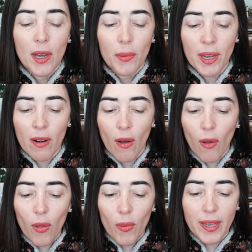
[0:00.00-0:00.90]
We are
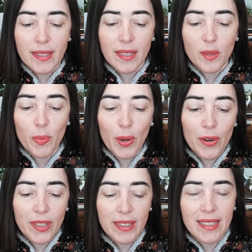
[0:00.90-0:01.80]
always
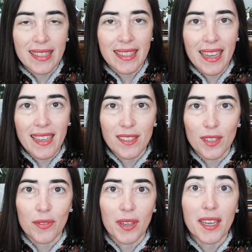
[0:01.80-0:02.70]
exploring this dance
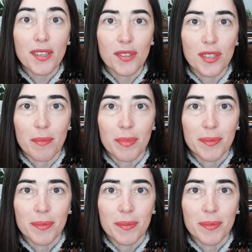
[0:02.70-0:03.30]
of relationship.